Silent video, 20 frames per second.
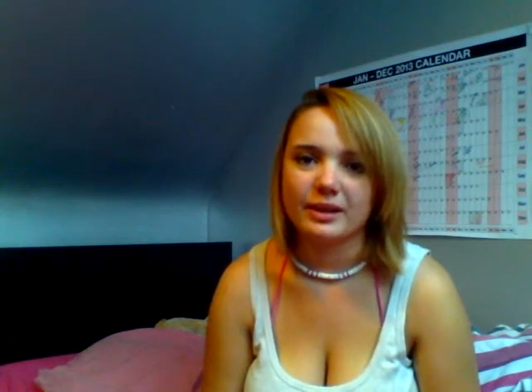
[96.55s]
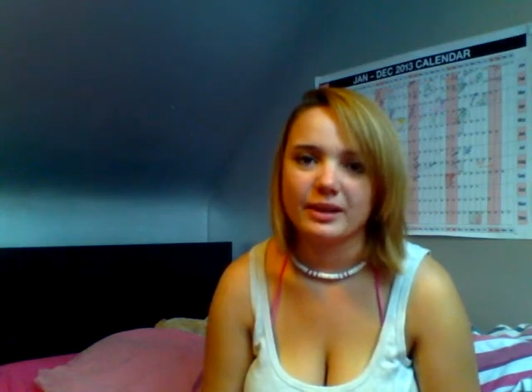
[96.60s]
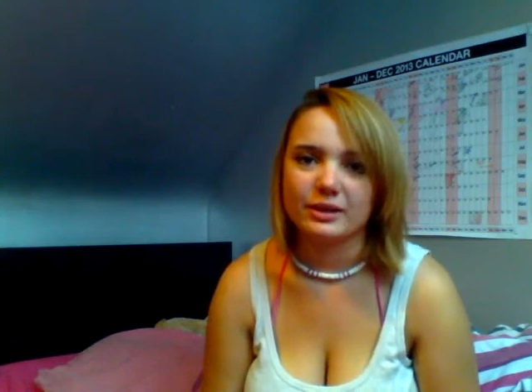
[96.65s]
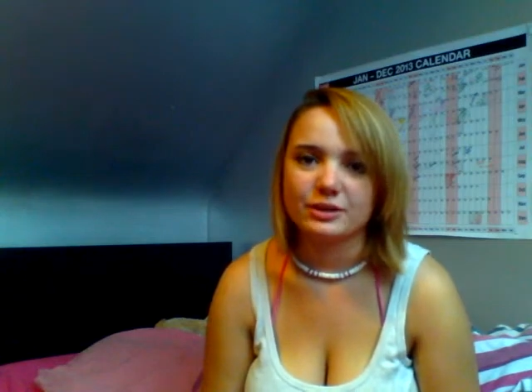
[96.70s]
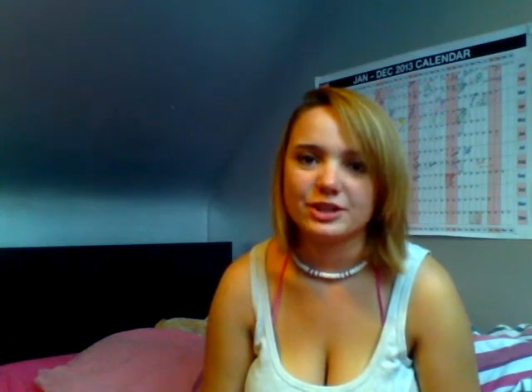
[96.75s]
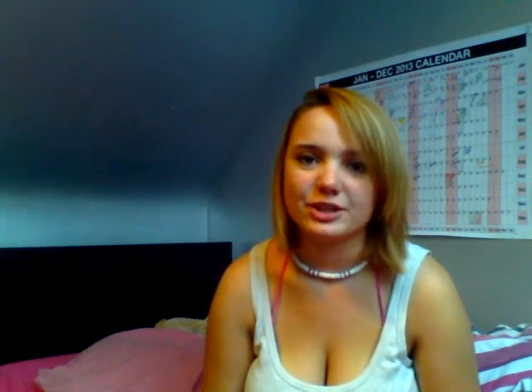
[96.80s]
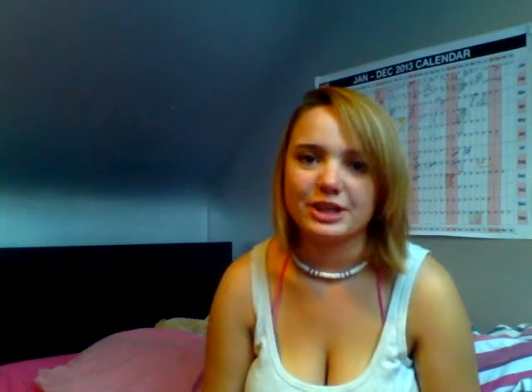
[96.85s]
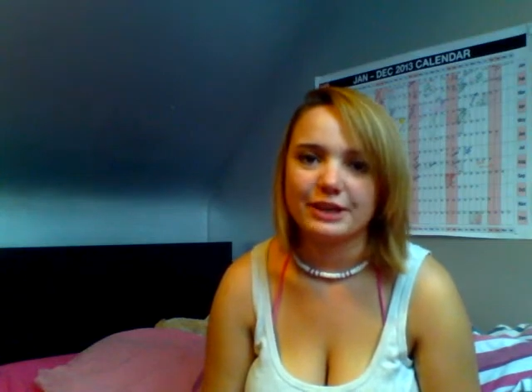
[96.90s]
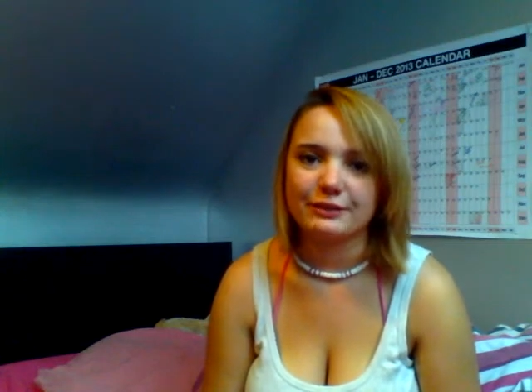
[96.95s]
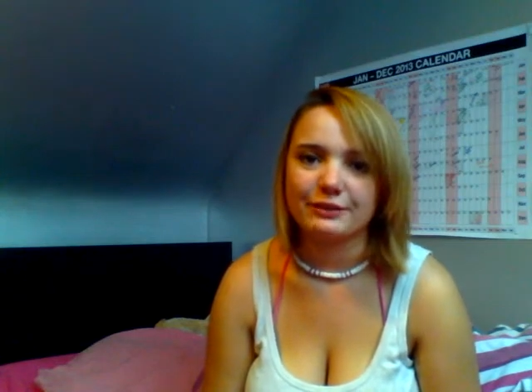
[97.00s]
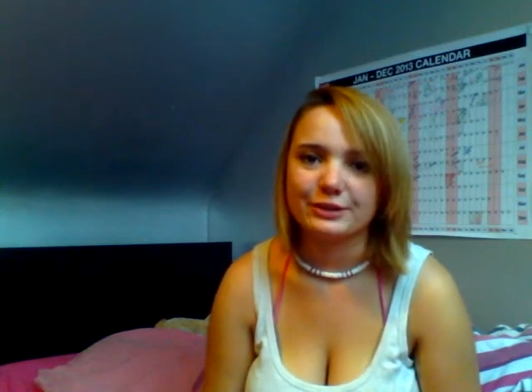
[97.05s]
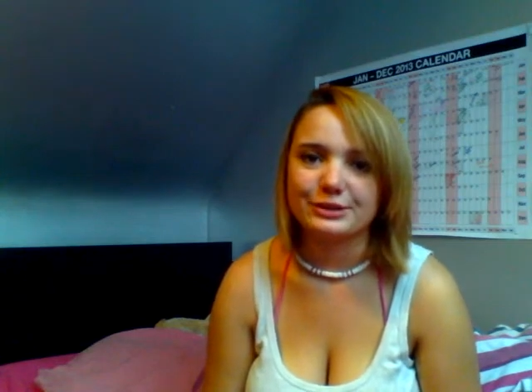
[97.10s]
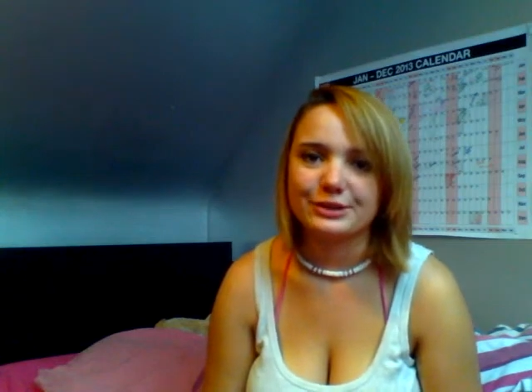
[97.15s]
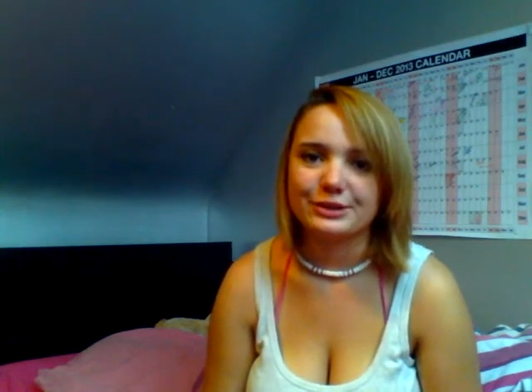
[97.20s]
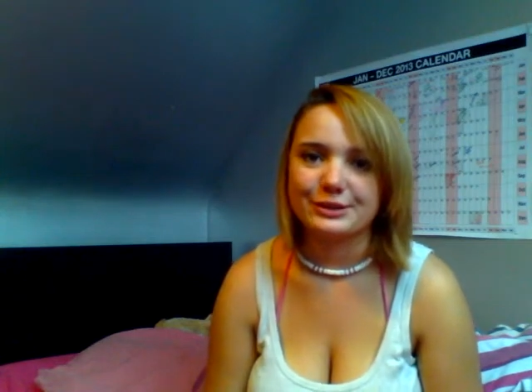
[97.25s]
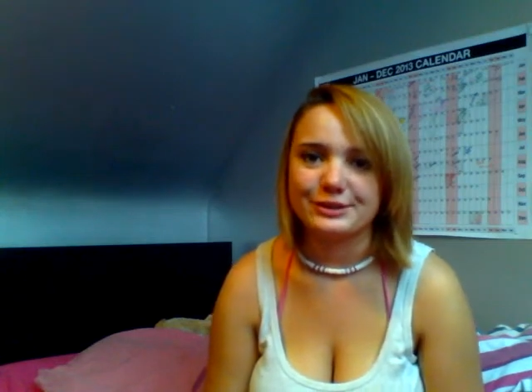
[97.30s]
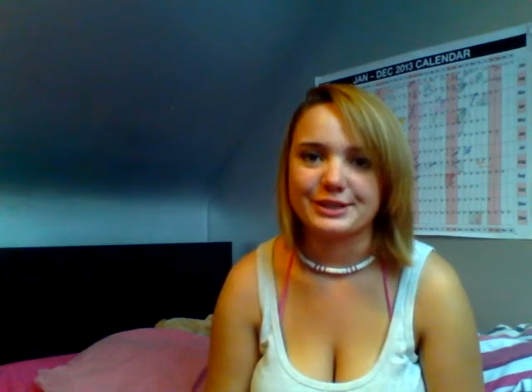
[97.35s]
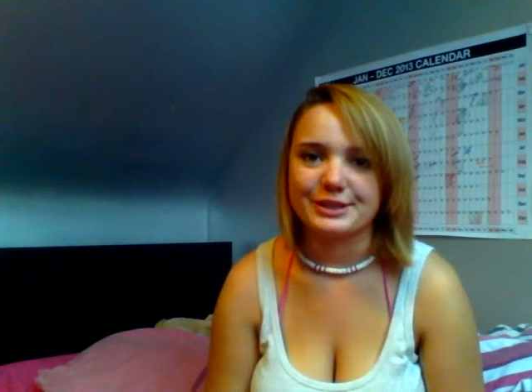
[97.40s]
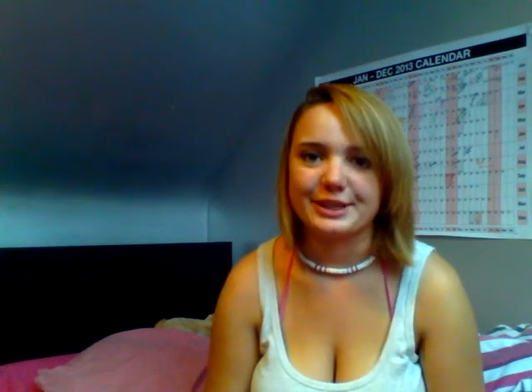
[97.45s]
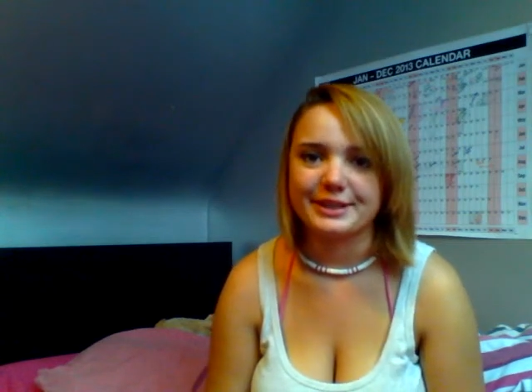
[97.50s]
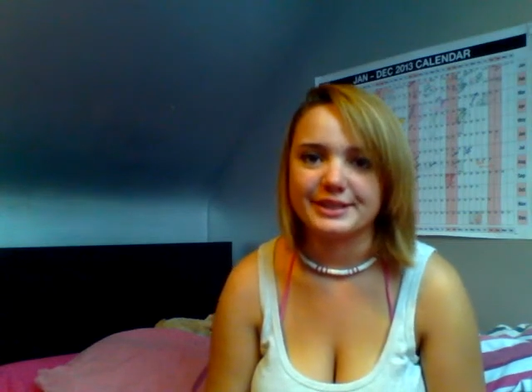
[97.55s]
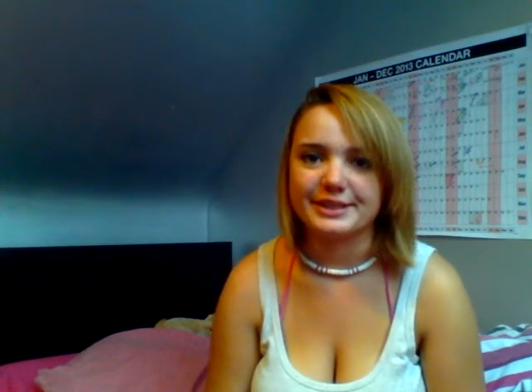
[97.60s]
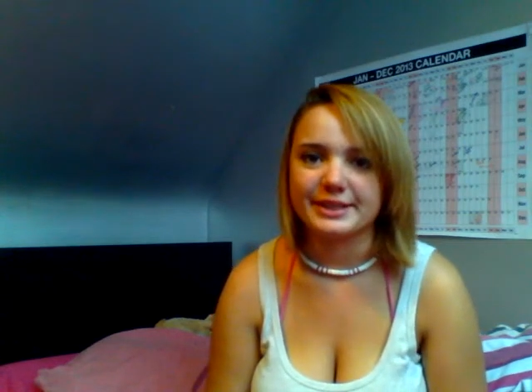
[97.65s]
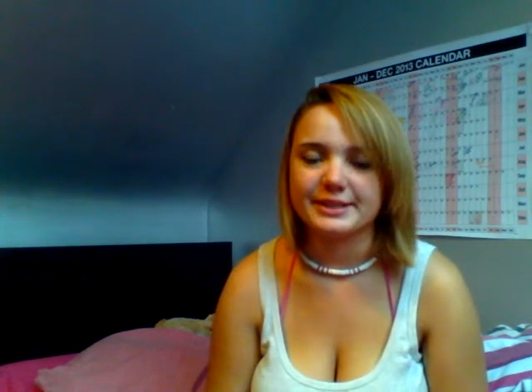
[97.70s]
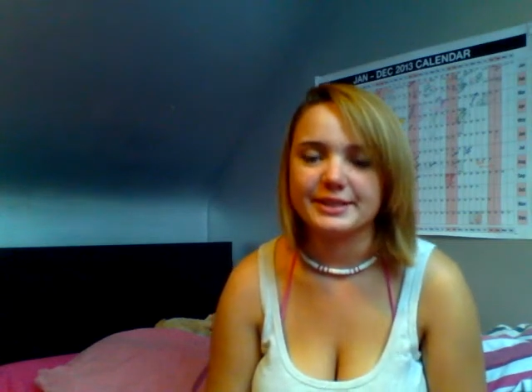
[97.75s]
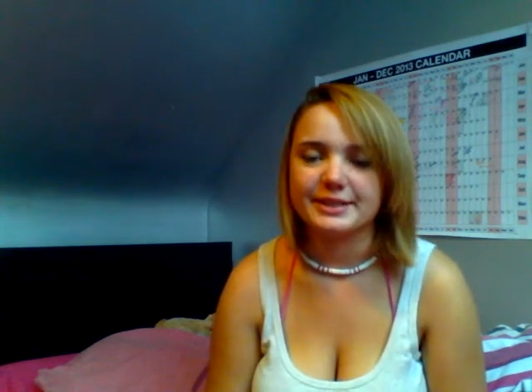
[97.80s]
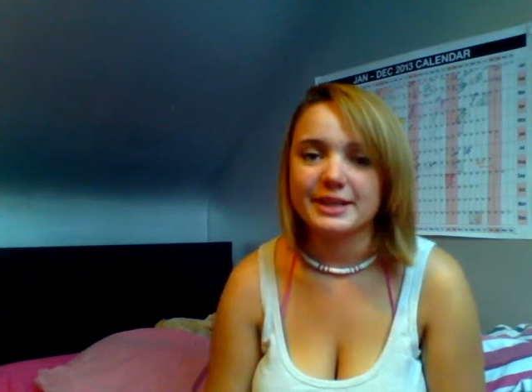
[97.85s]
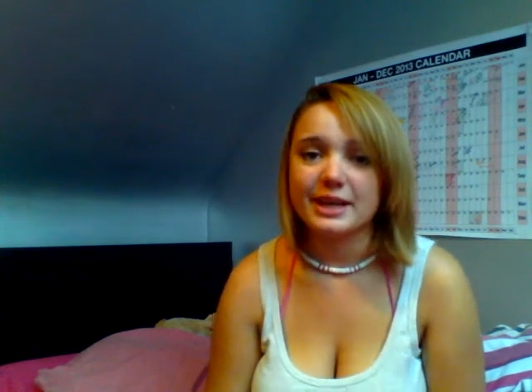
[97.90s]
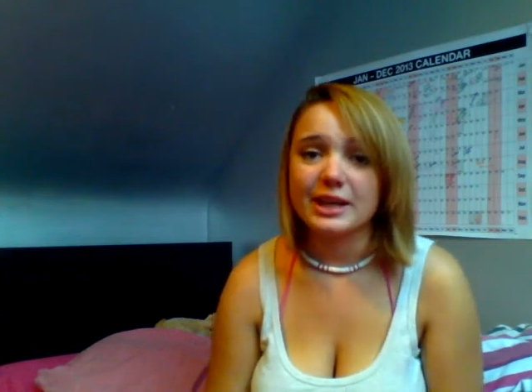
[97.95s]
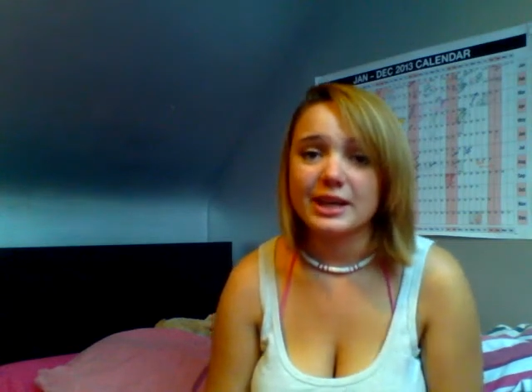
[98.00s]
oh shit, I've got
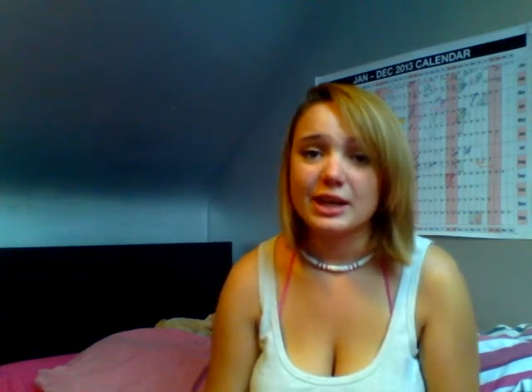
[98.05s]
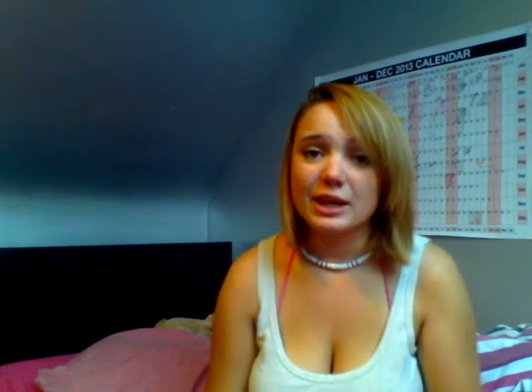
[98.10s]
tonsillitis.